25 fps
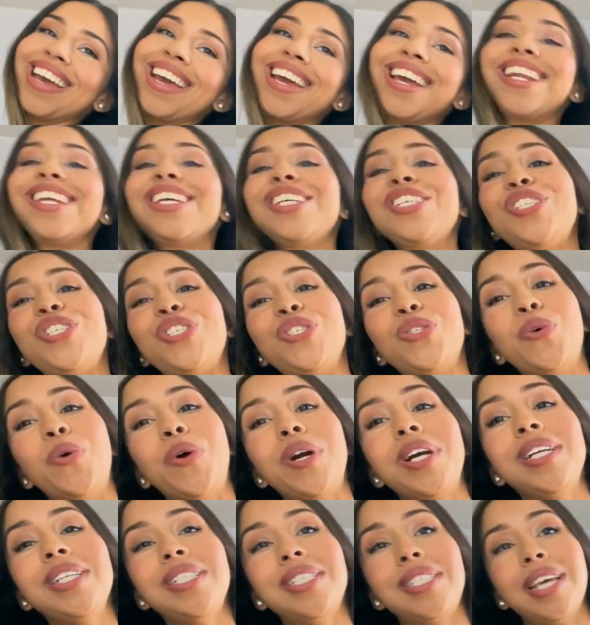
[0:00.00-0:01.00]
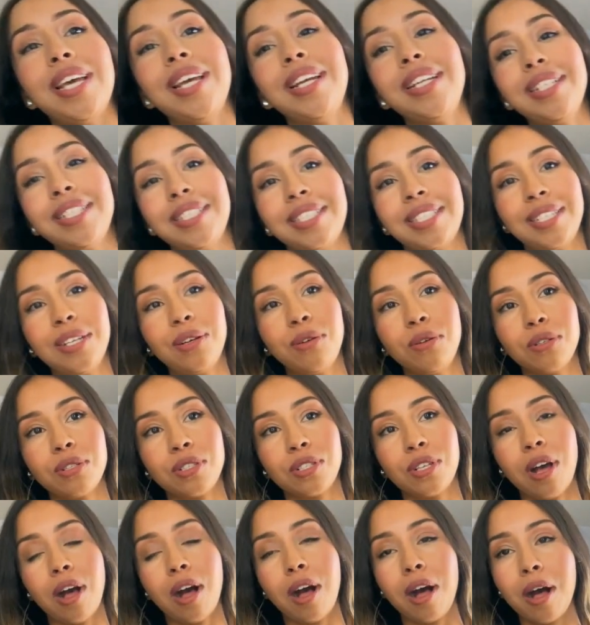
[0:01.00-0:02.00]
It is shorts and a silk
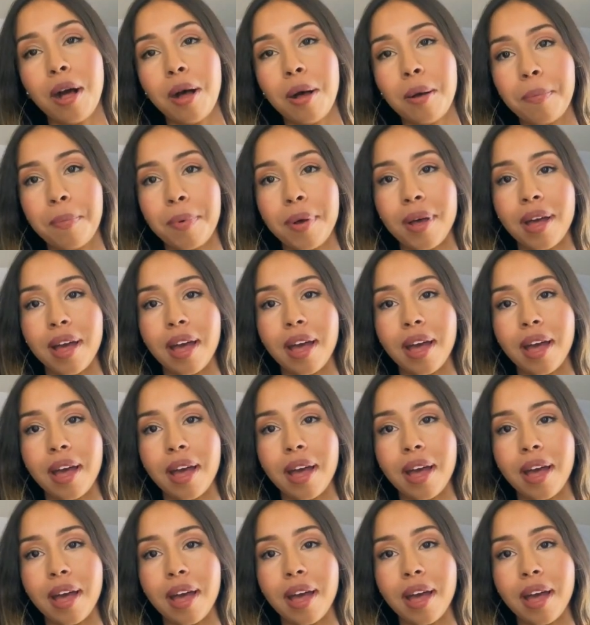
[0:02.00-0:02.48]
top.